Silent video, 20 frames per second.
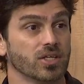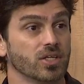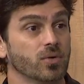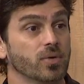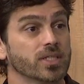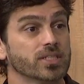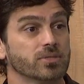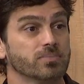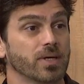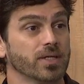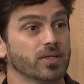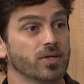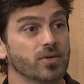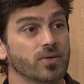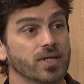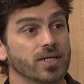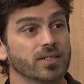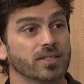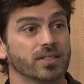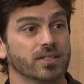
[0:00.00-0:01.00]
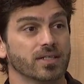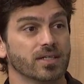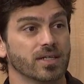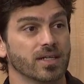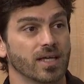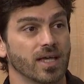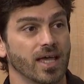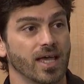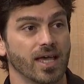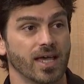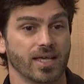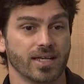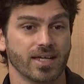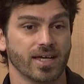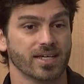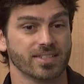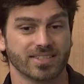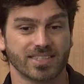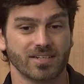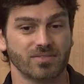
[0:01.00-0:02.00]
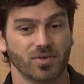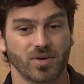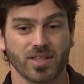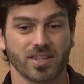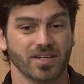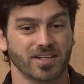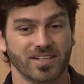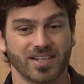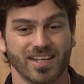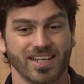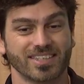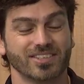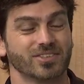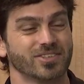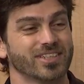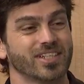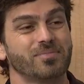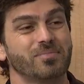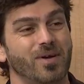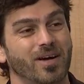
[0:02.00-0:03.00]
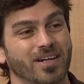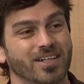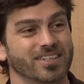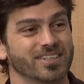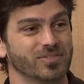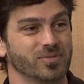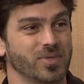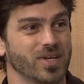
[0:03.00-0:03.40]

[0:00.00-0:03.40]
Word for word: UH Manoa, and uh, several other interested parties.